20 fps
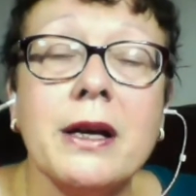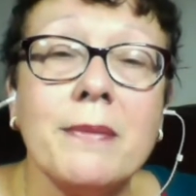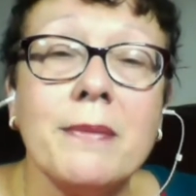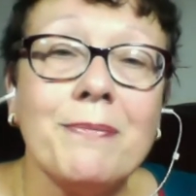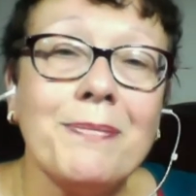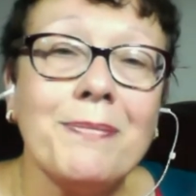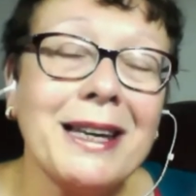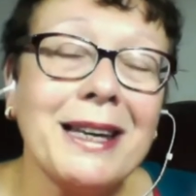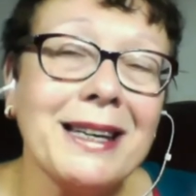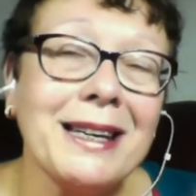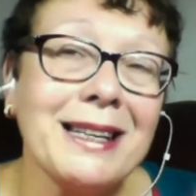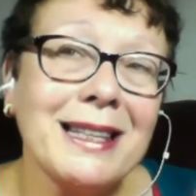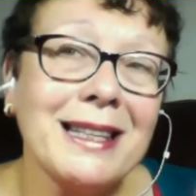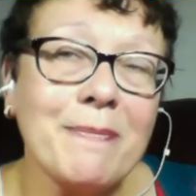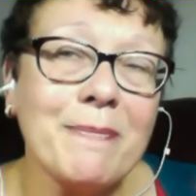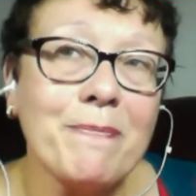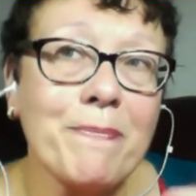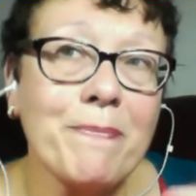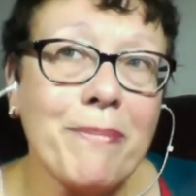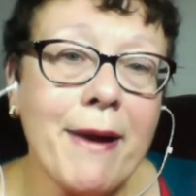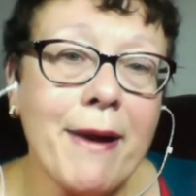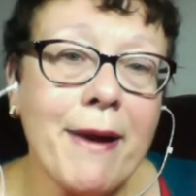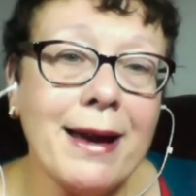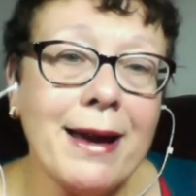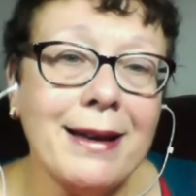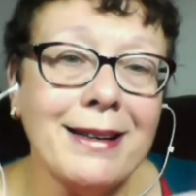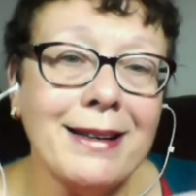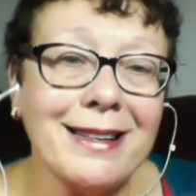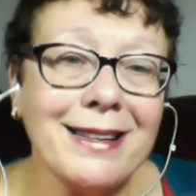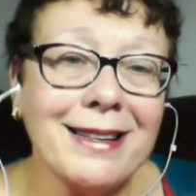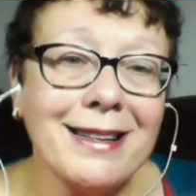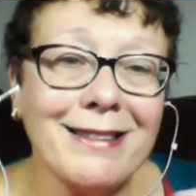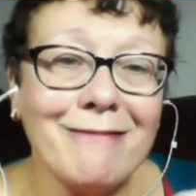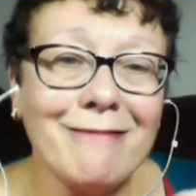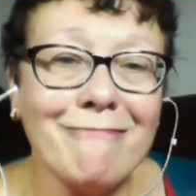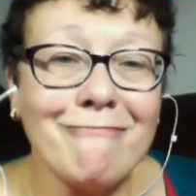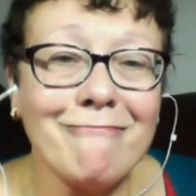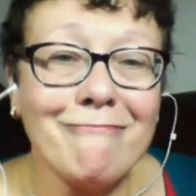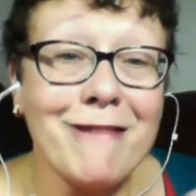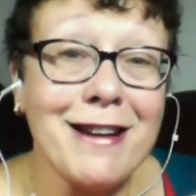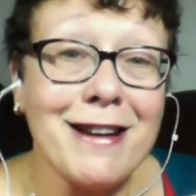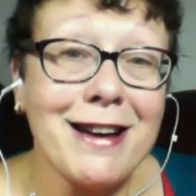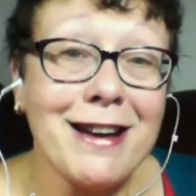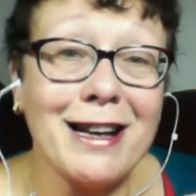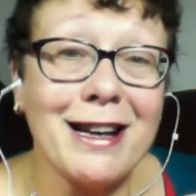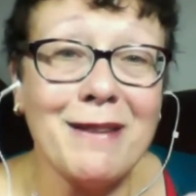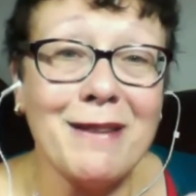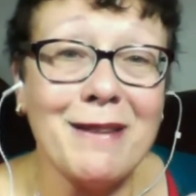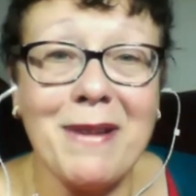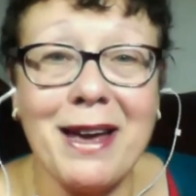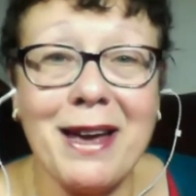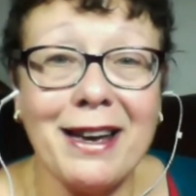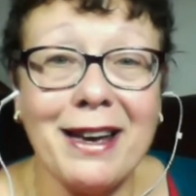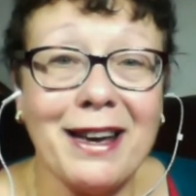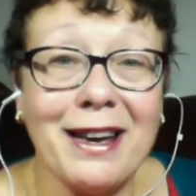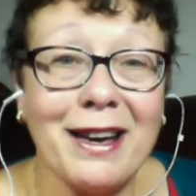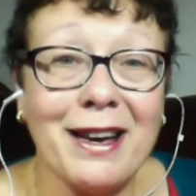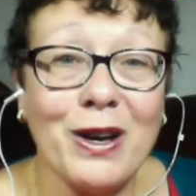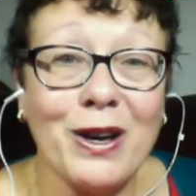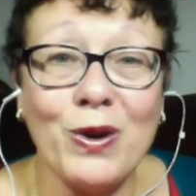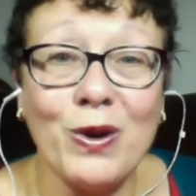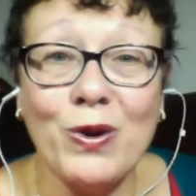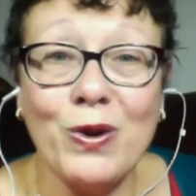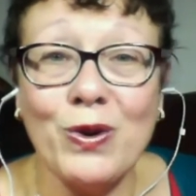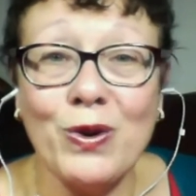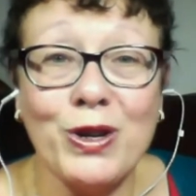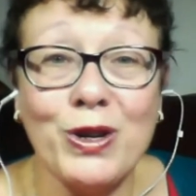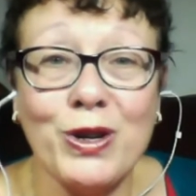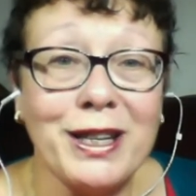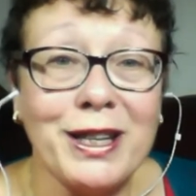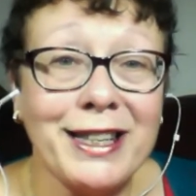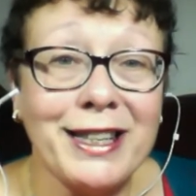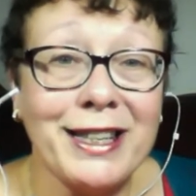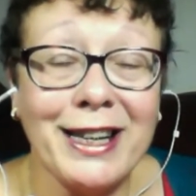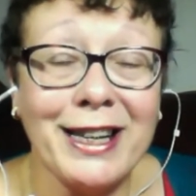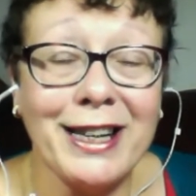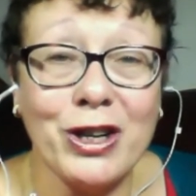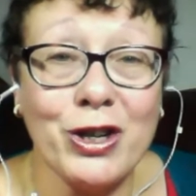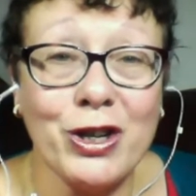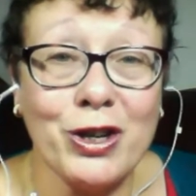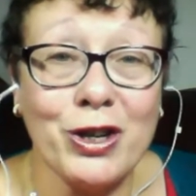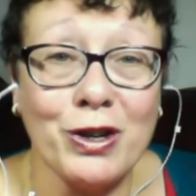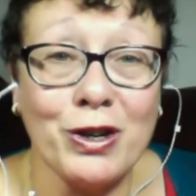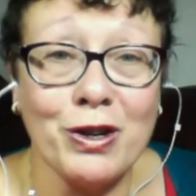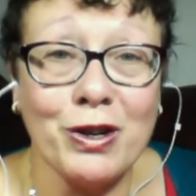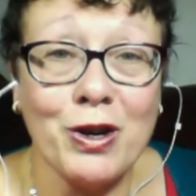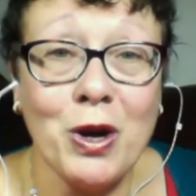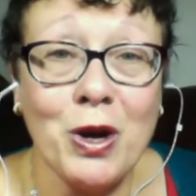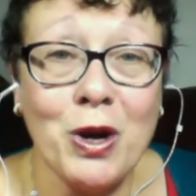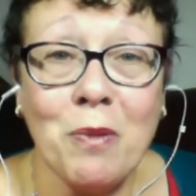Because the brain doesn't really make huge distinction